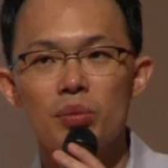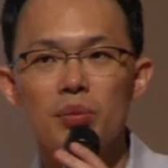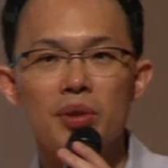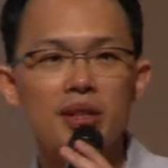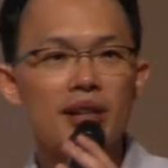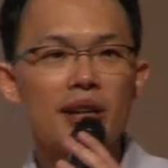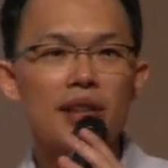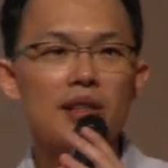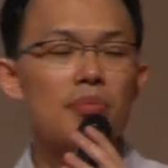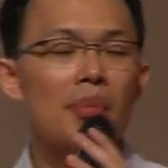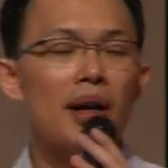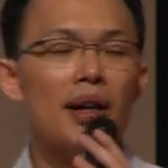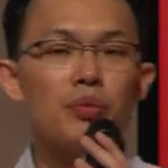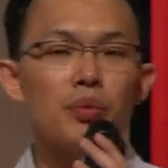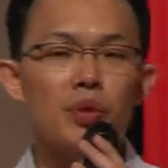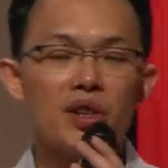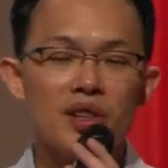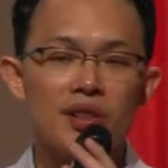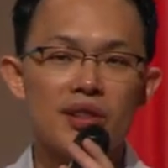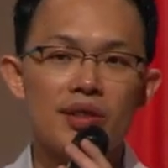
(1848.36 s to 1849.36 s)
So besides
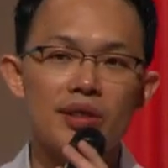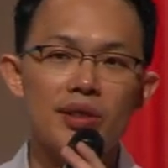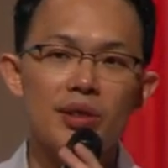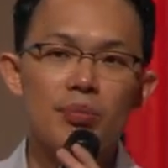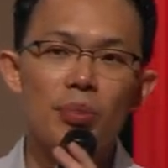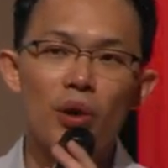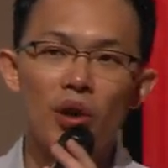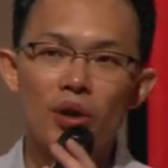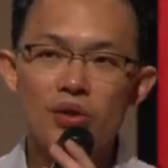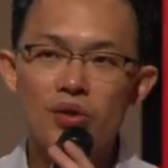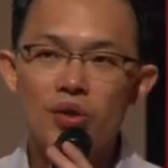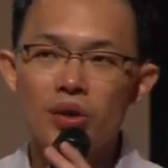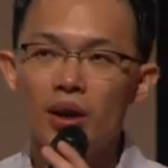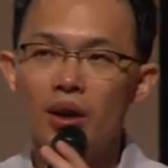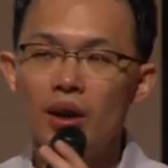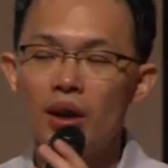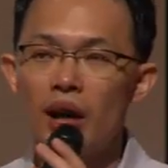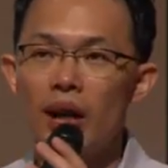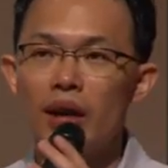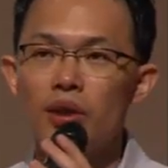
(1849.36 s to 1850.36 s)
mine, which is in sports,
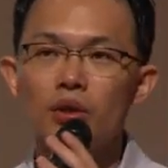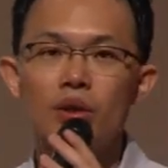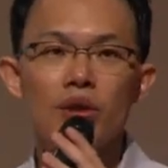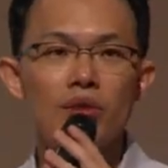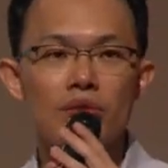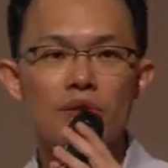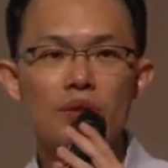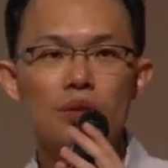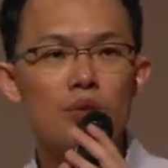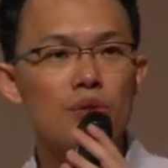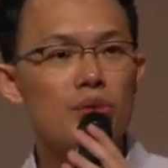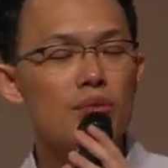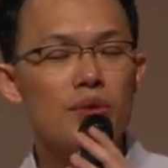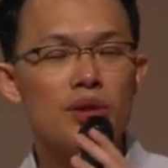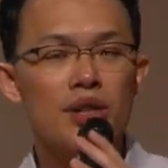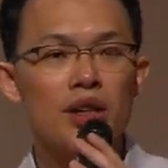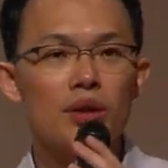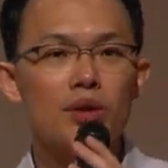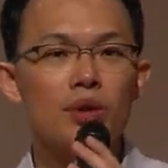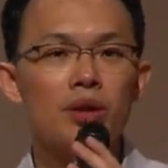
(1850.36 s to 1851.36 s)
I know of schools
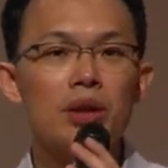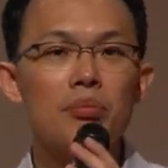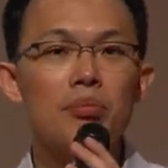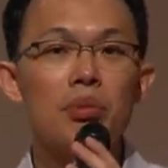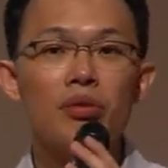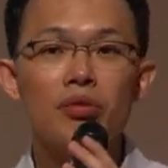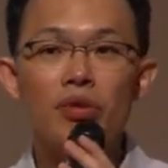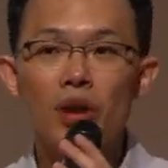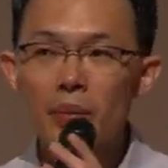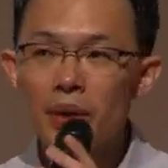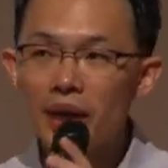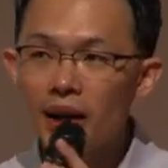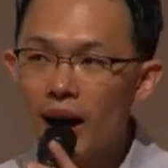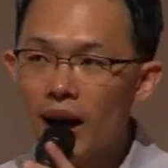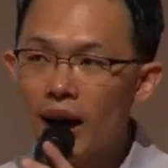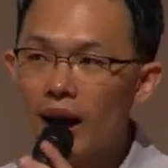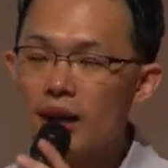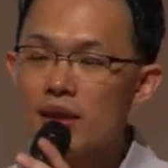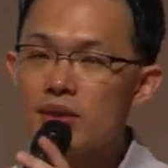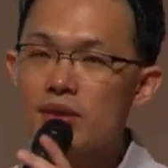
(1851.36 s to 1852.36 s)
which are good in performing
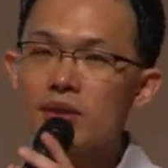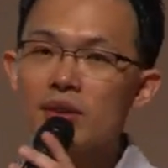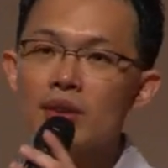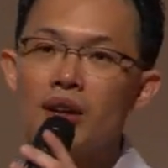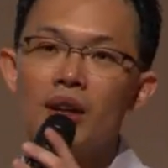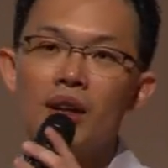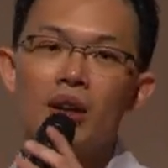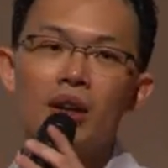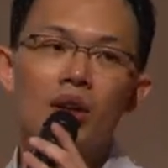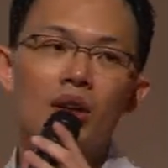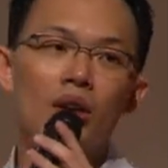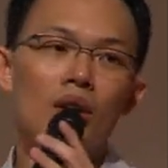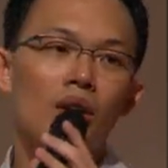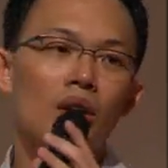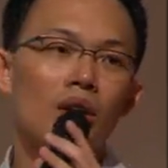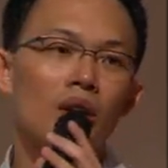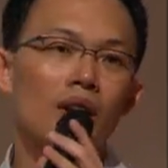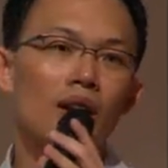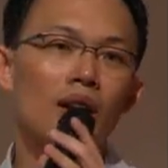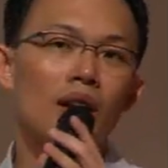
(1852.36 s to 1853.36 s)
arts
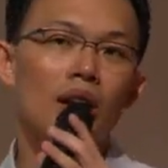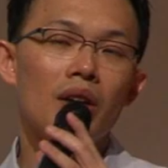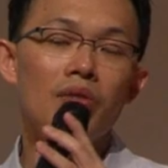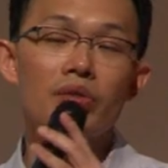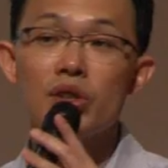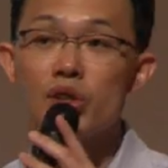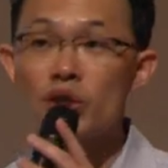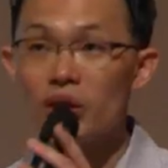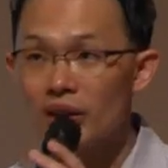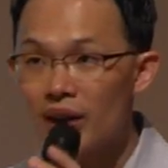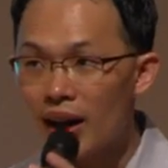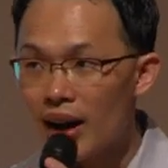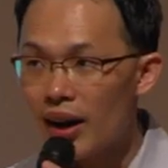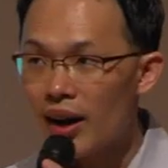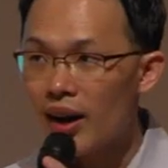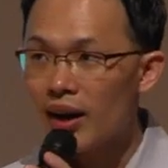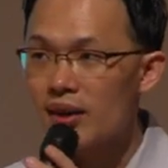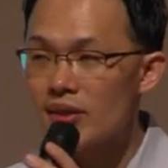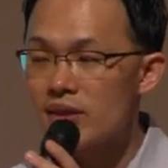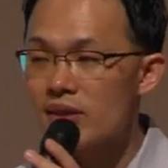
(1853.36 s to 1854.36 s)
or visual
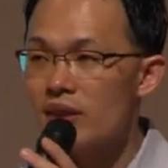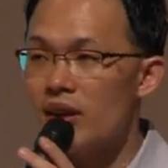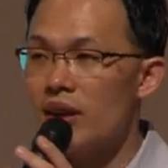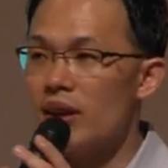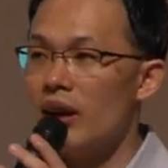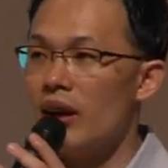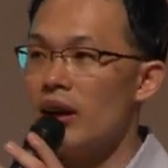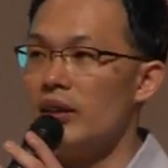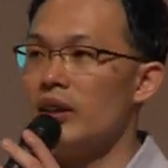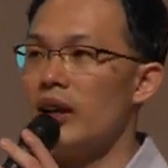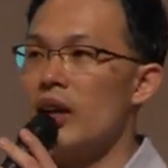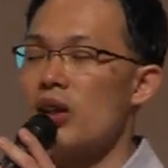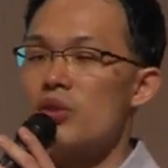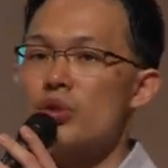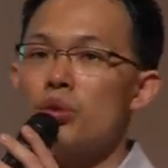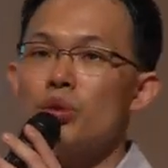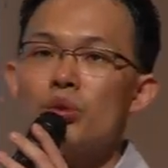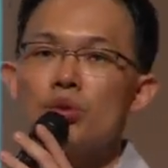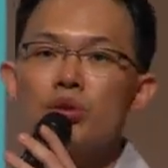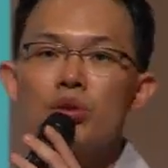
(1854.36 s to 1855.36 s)
art, and there are
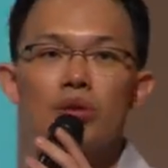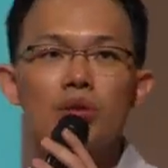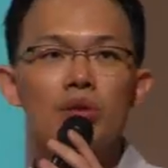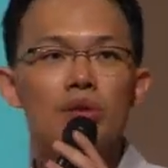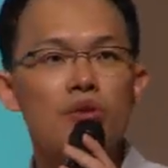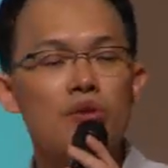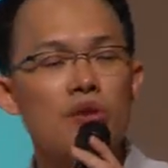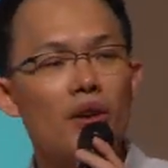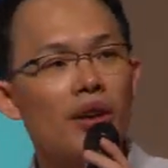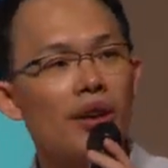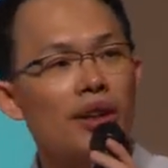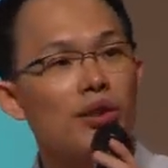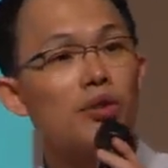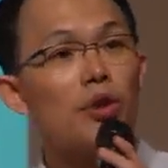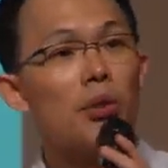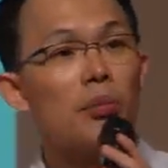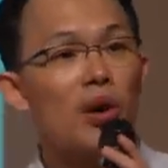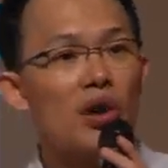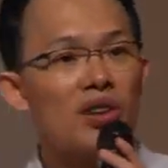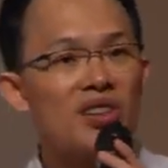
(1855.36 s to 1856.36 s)
schools strong in
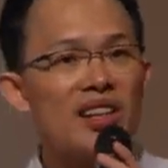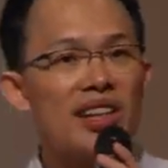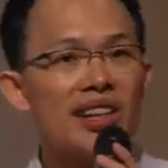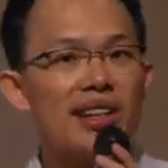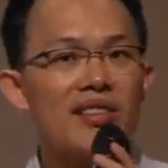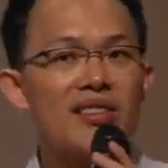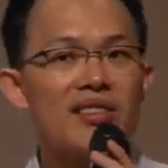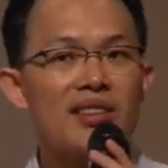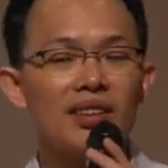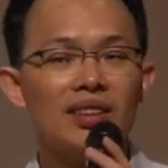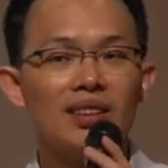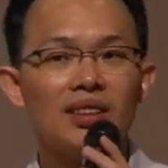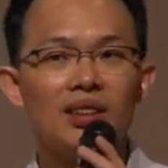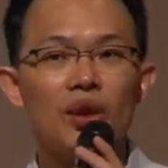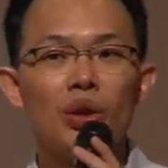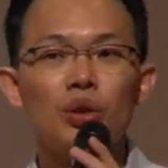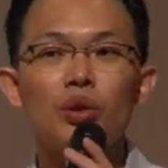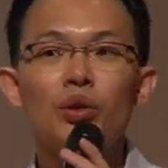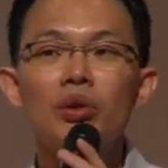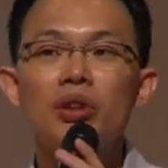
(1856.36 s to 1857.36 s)
robotics
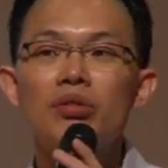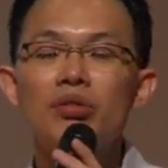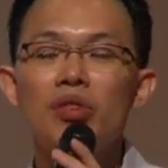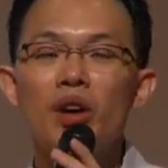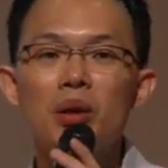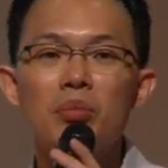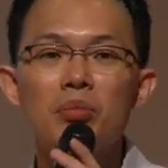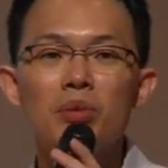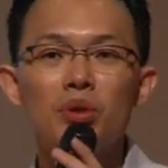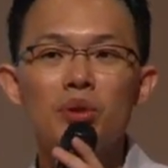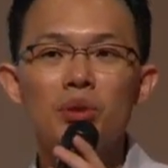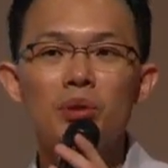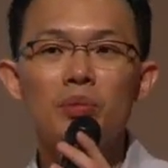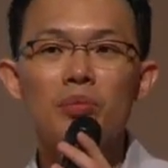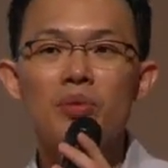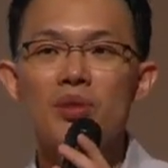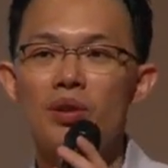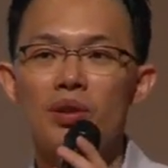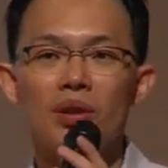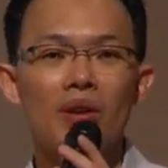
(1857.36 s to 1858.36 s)
or uniform
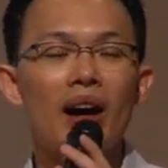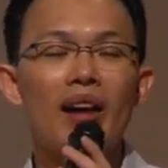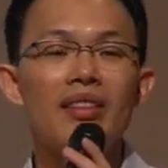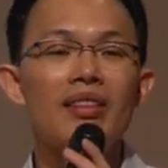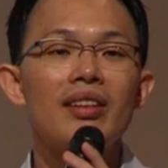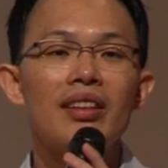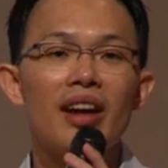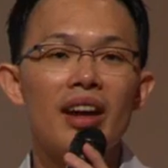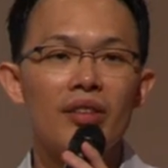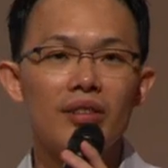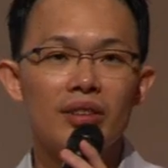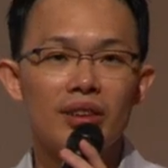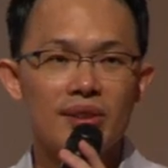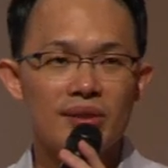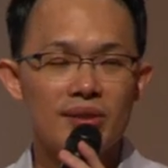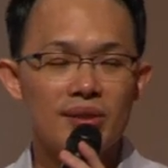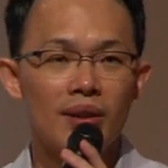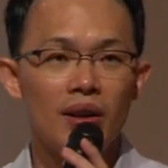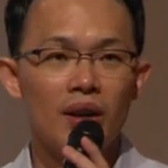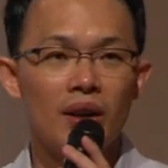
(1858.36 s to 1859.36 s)
groups or other
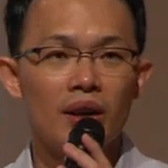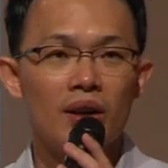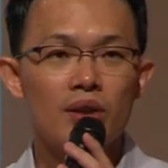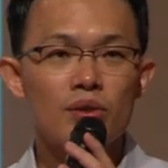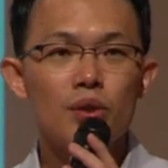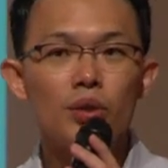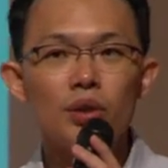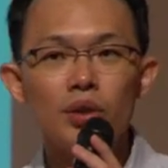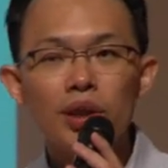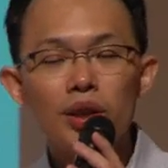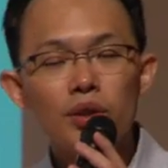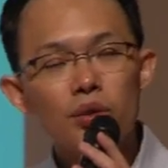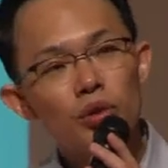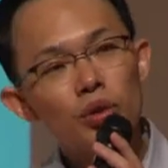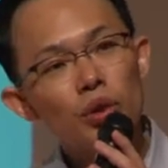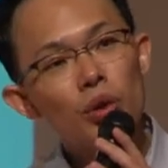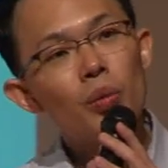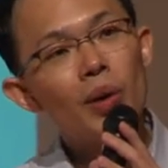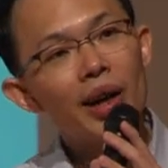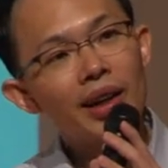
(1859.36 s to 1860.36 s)
areas. So you need to
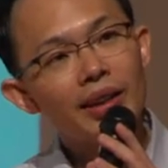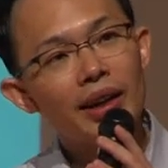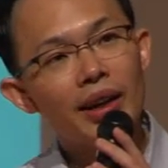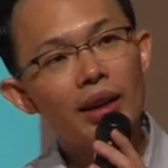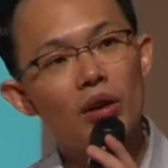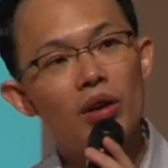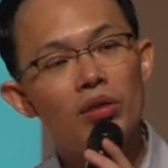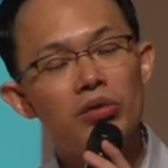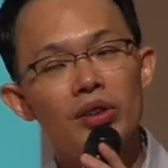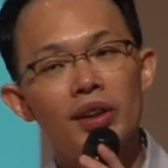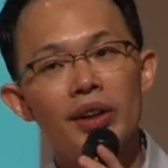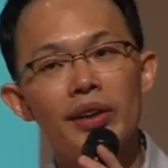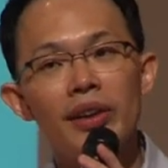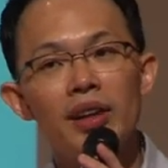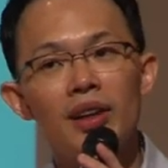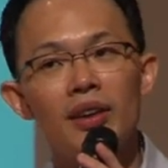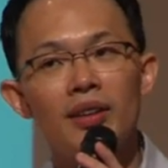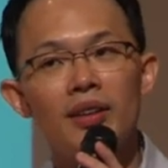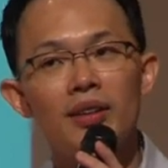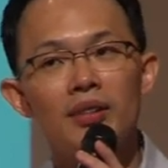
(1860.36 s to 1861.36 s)
know what they offer
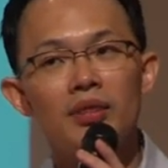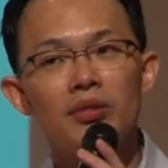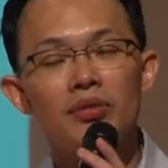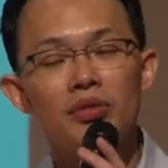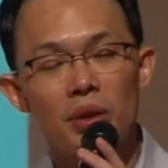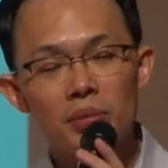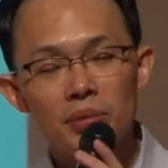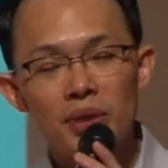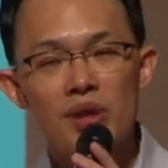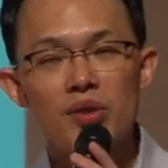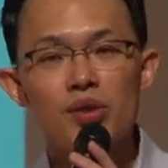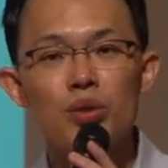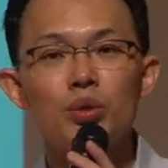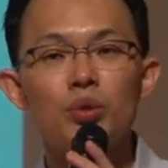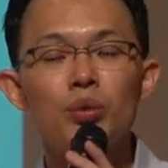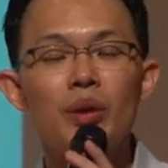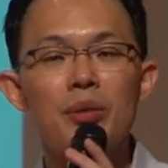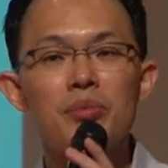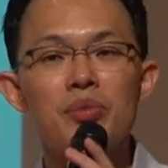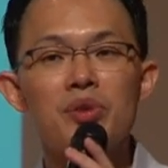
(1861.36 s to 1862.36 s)
from their
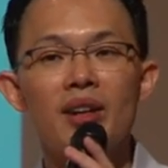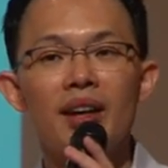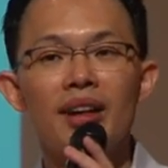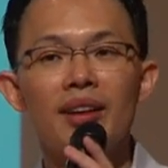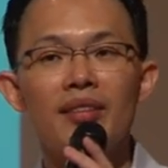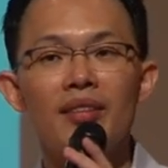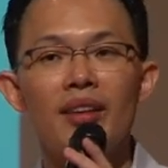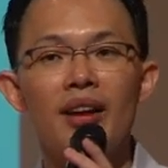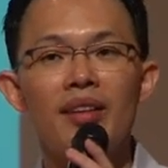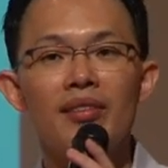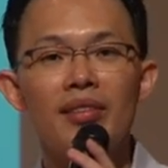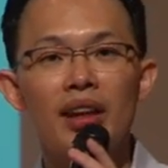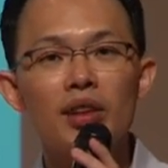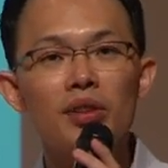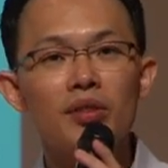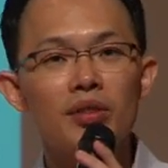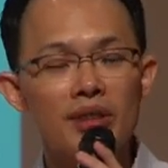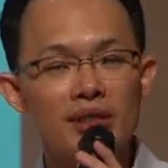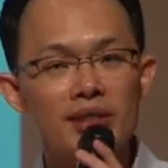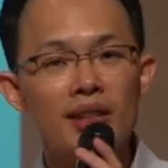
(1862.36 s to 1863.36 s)
school website, and
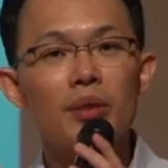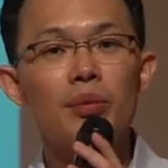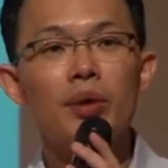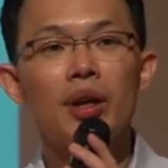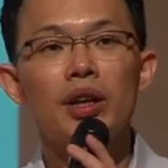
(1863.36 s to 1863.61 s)
then you decide